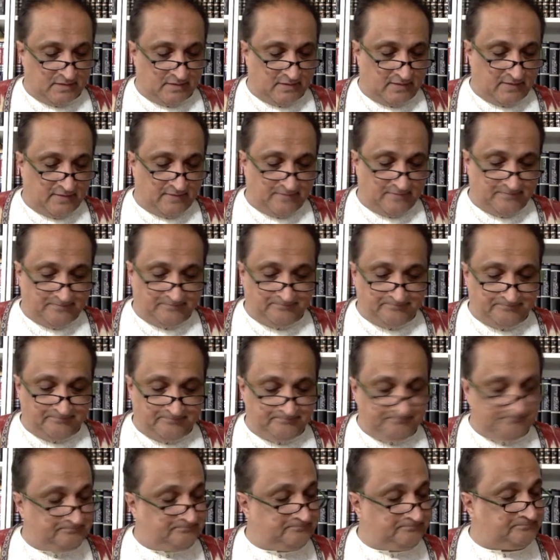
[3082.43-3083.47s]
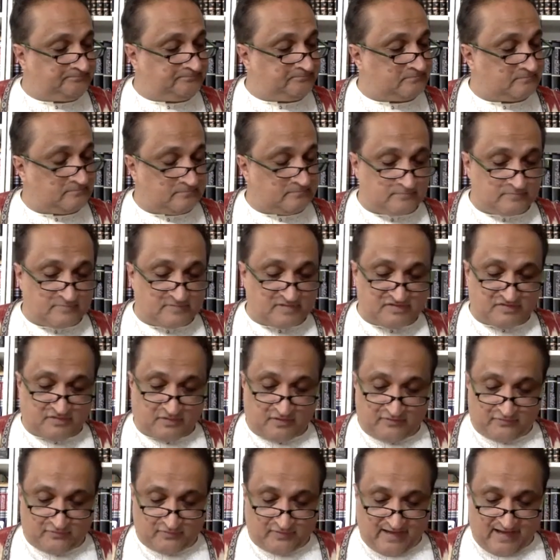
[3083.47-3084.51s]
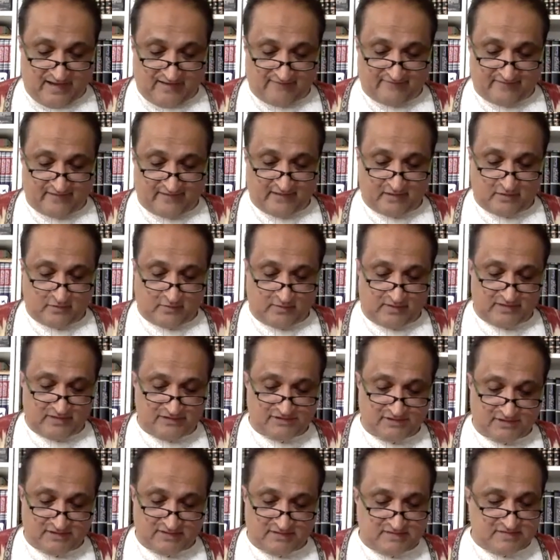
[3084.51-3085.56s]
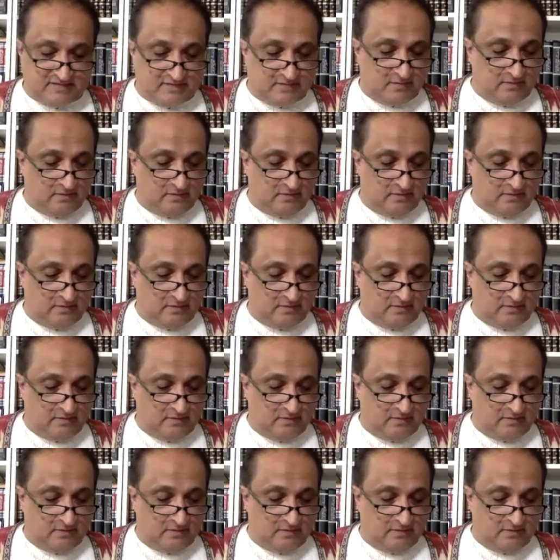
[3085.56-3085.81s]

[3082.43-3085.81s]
Um, so if we have any questions,